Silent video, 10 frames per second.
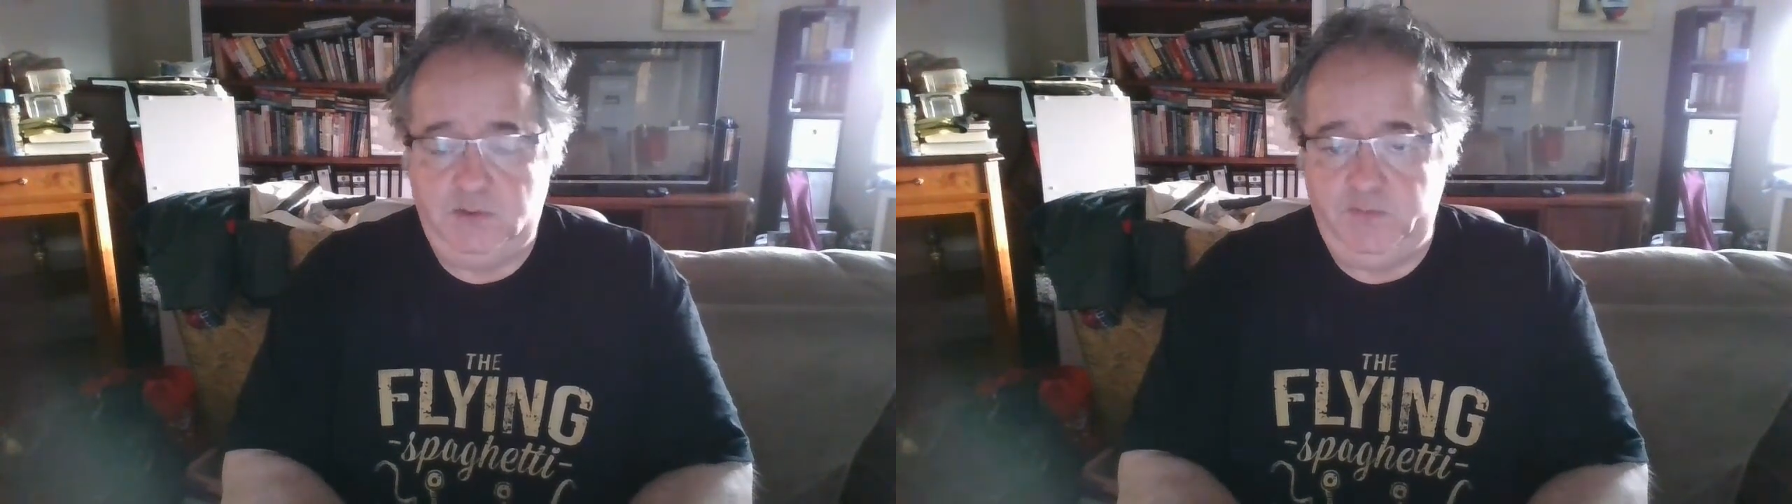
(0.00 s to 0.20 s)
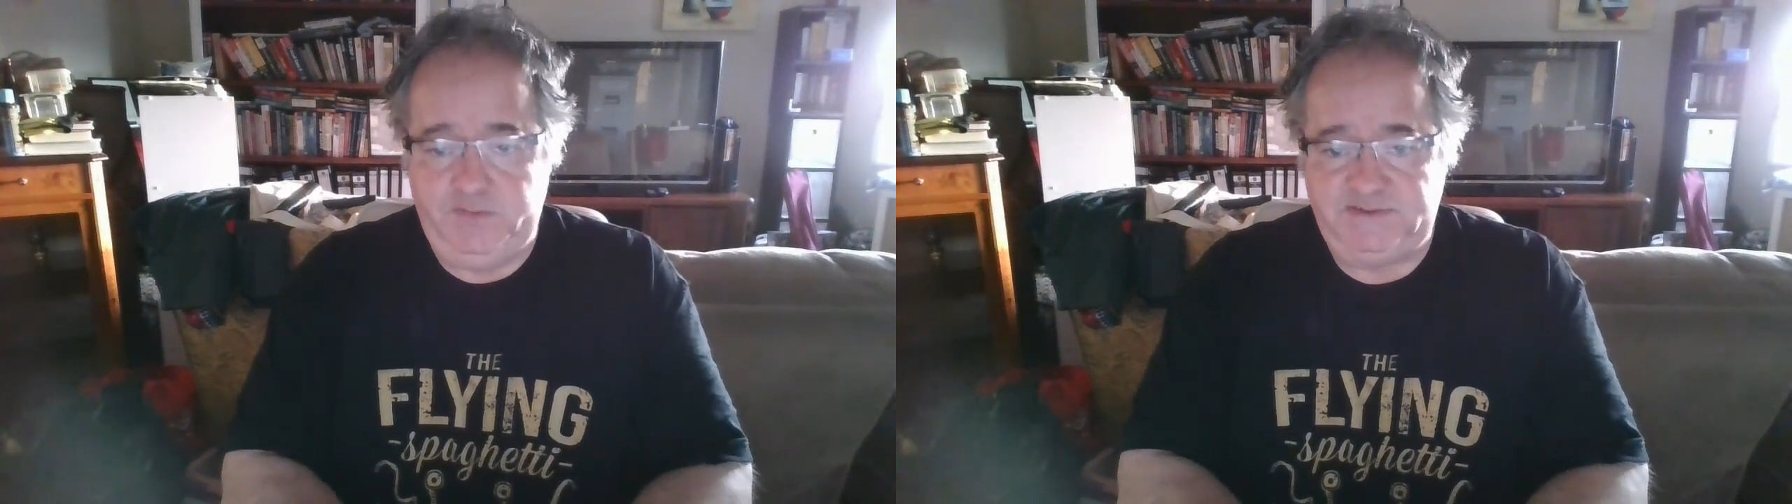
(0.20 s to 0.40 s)

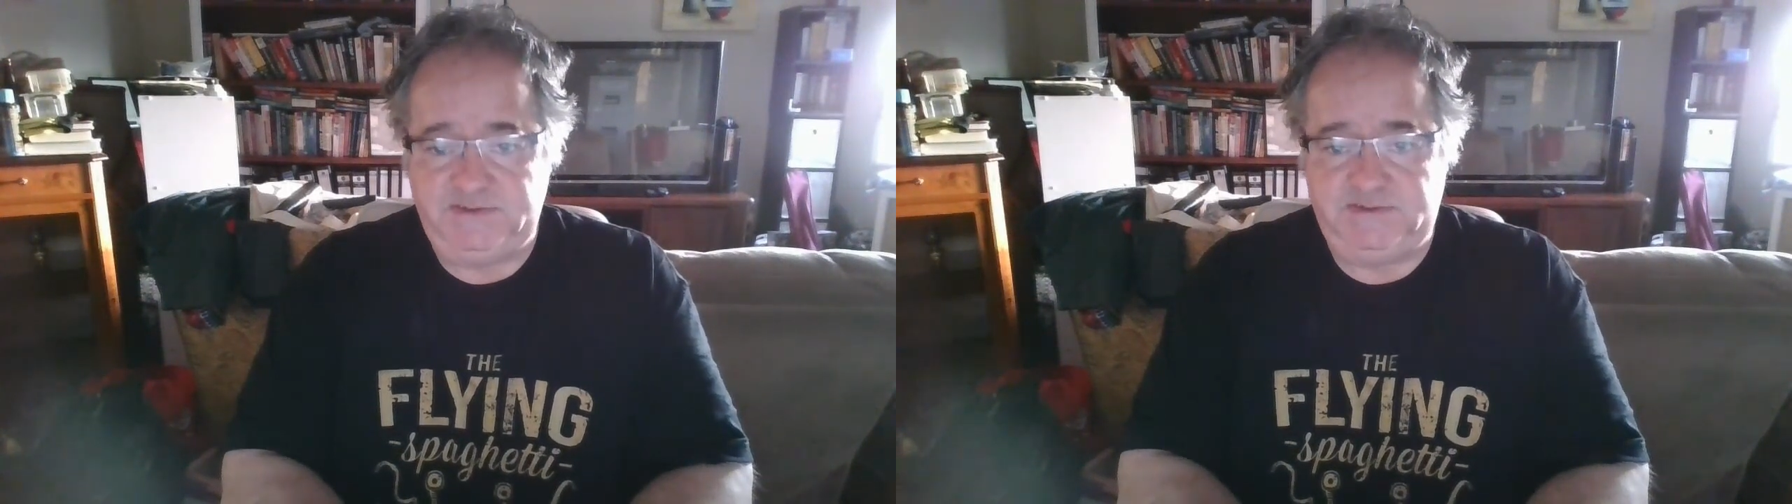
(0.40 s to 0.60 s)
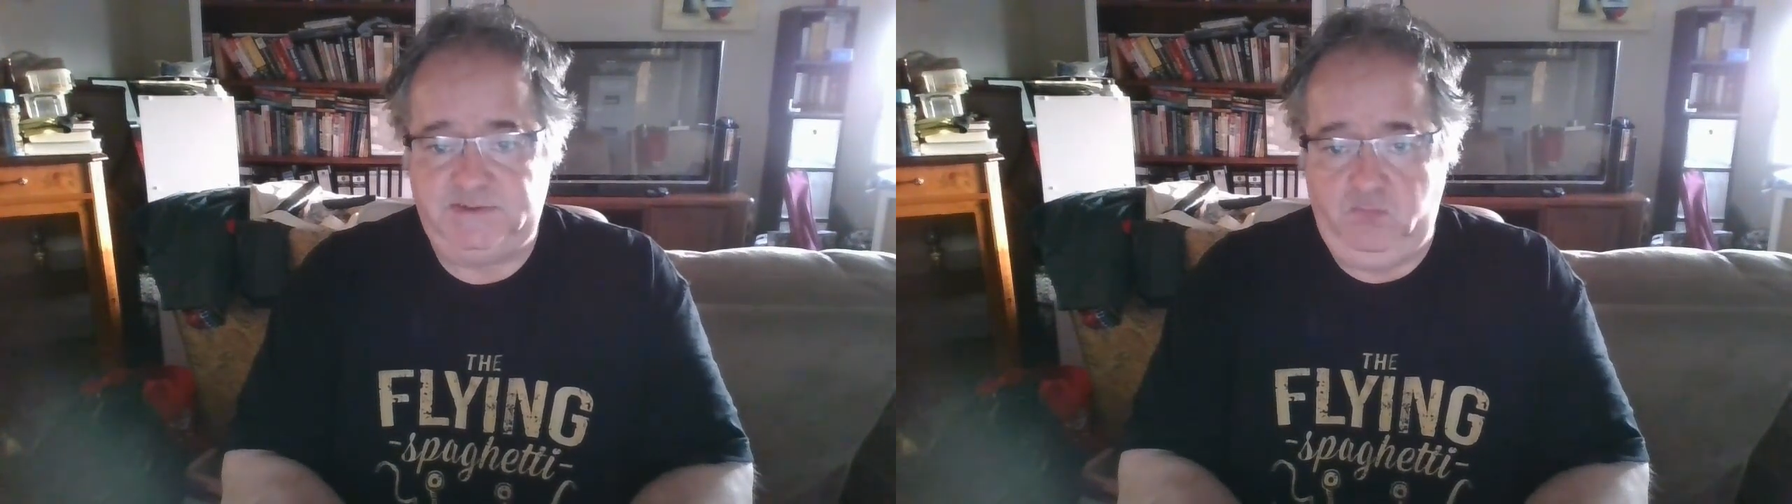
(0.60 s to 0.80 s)
look, this
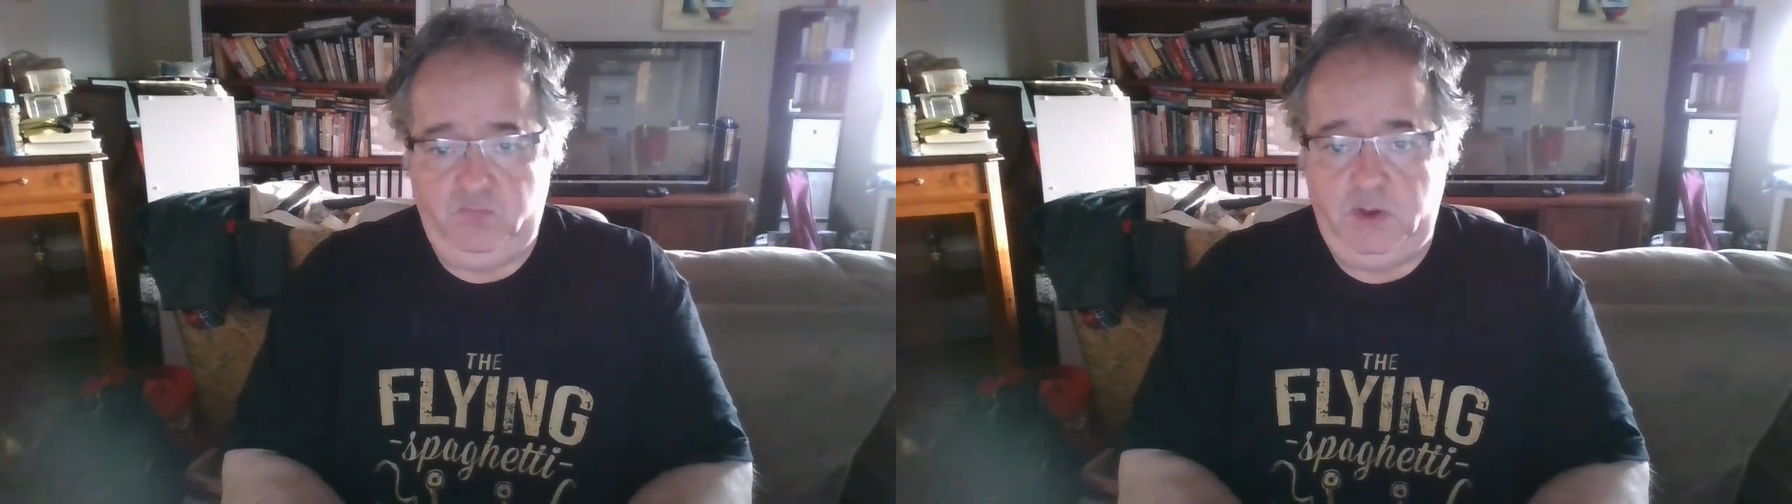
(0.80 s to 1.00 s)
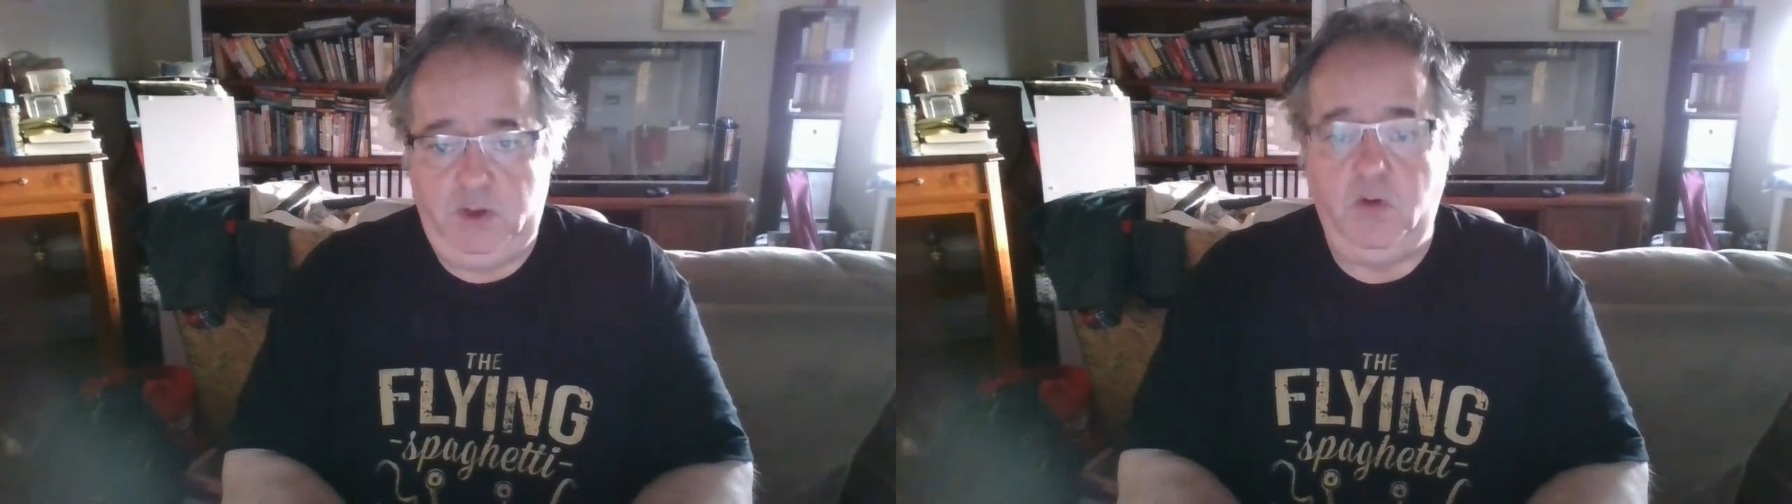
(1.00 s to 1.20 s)
is a
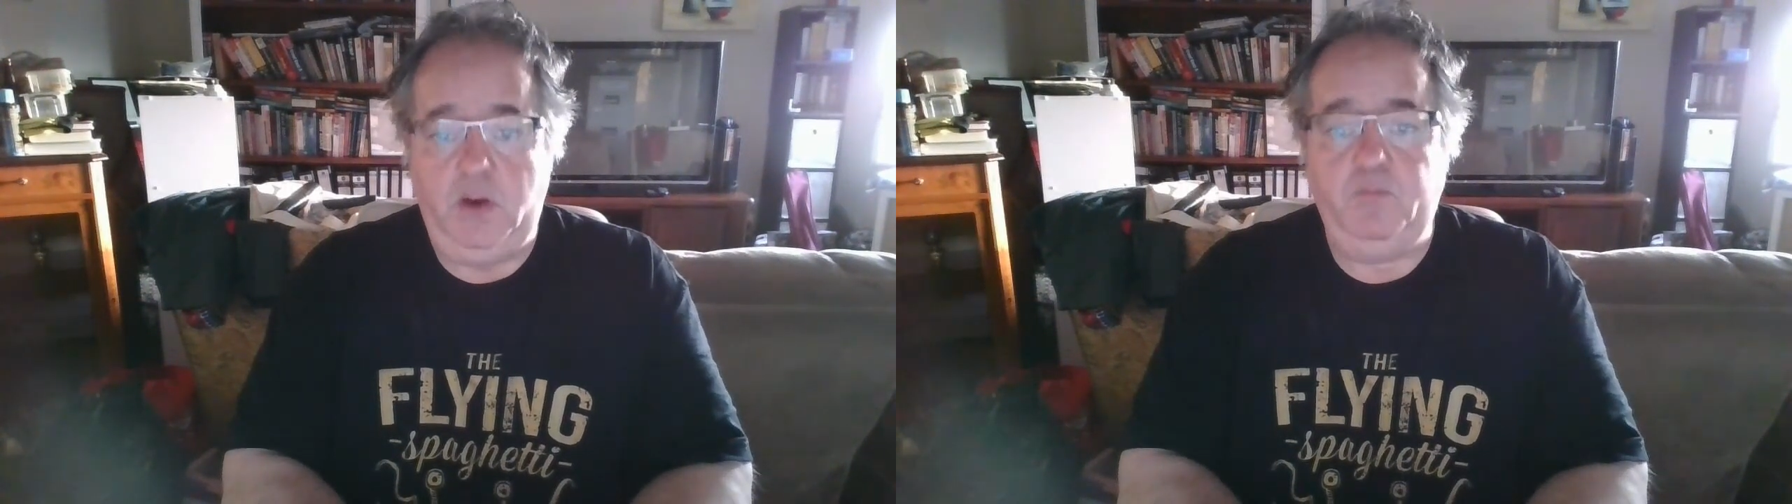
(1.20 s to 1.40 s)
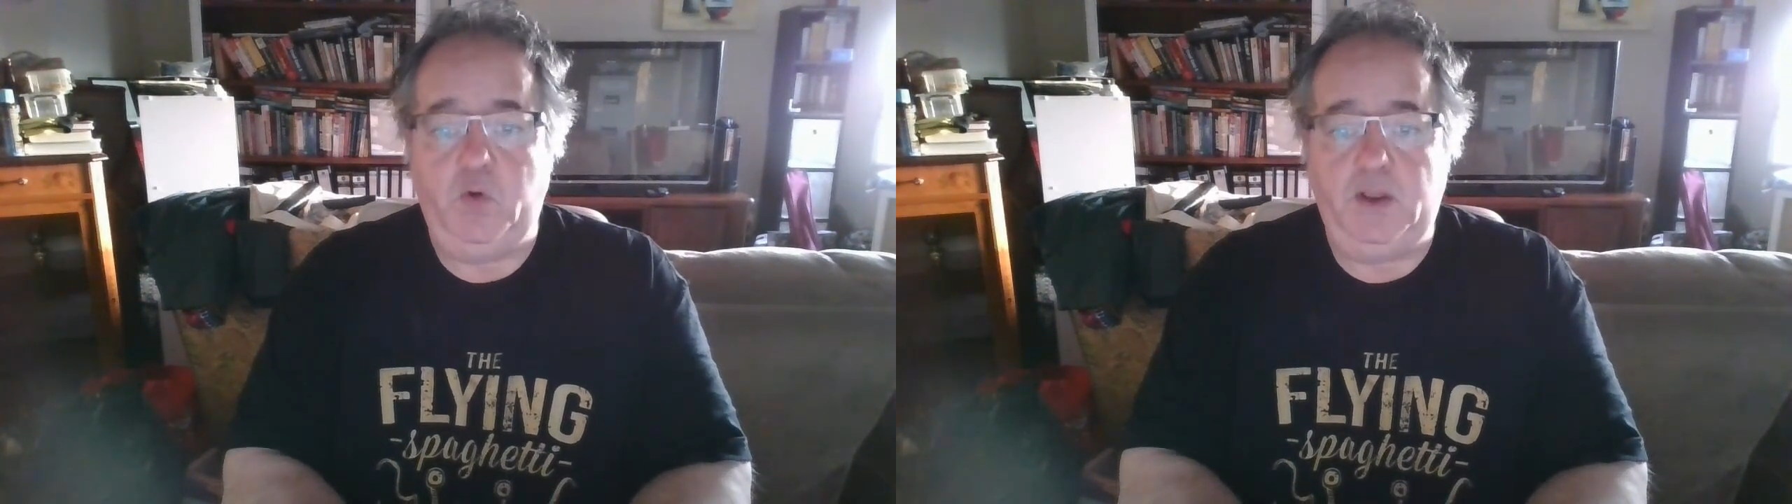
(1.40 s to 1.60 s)
really
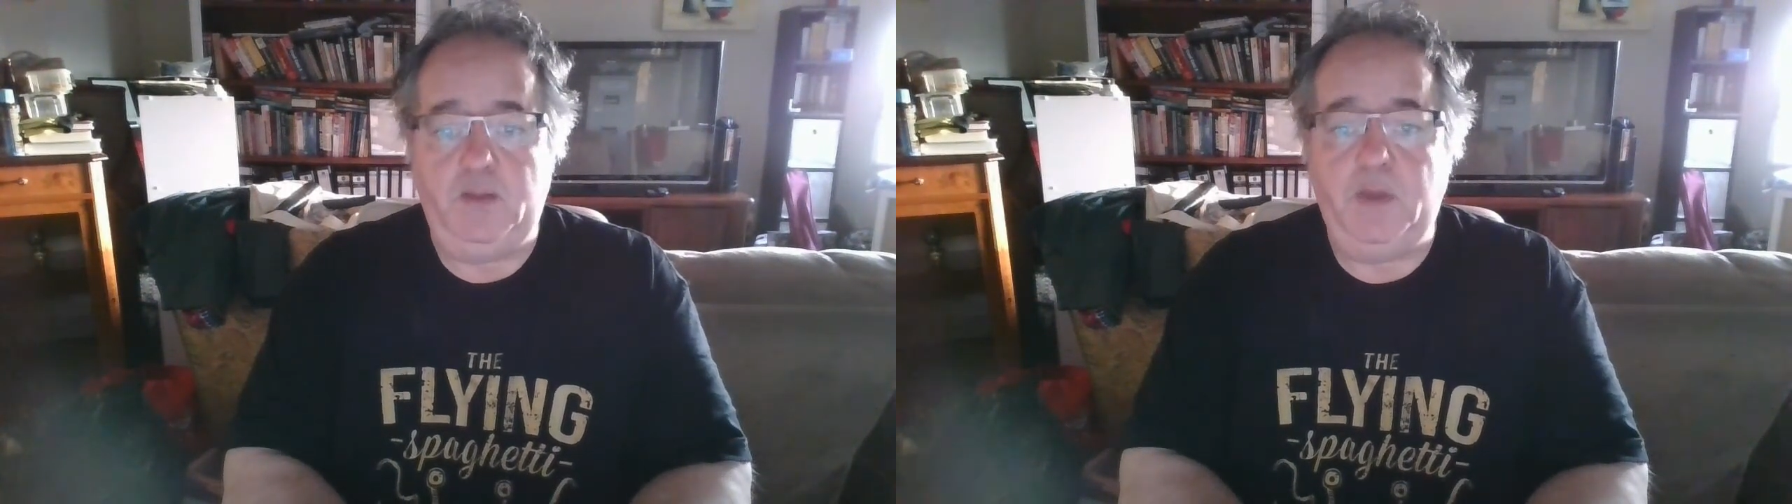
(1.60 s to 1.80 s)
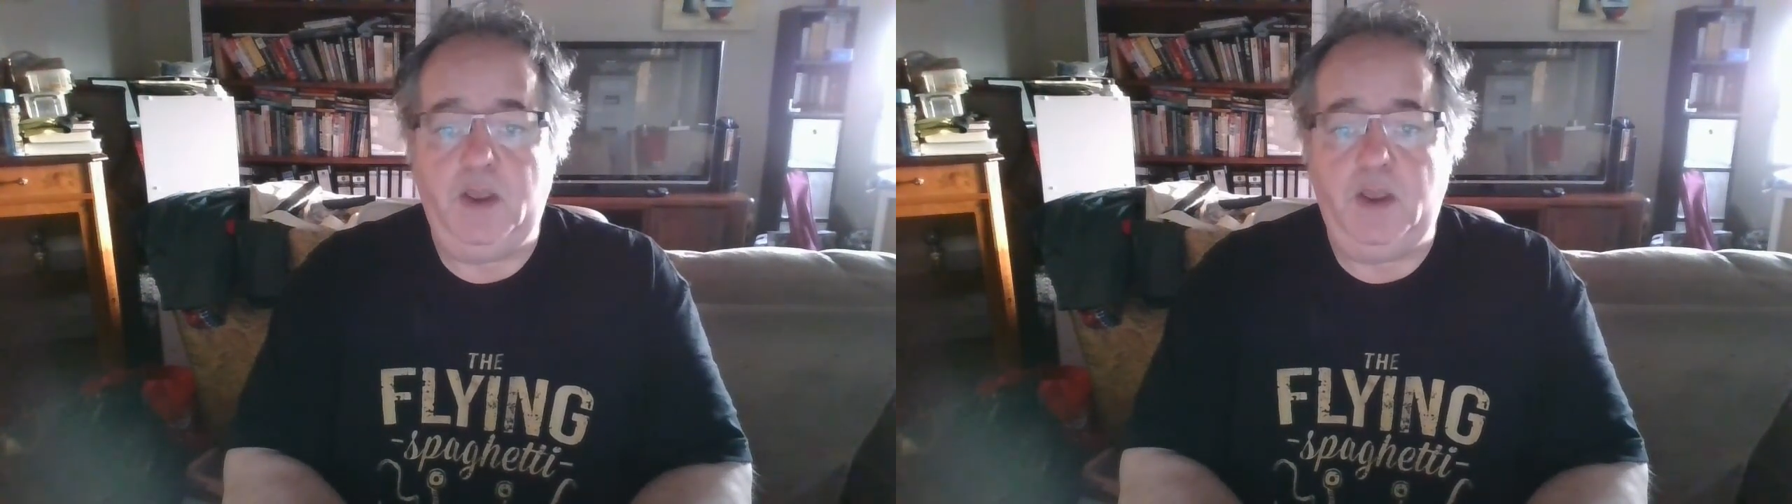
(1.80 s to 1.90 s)
great product,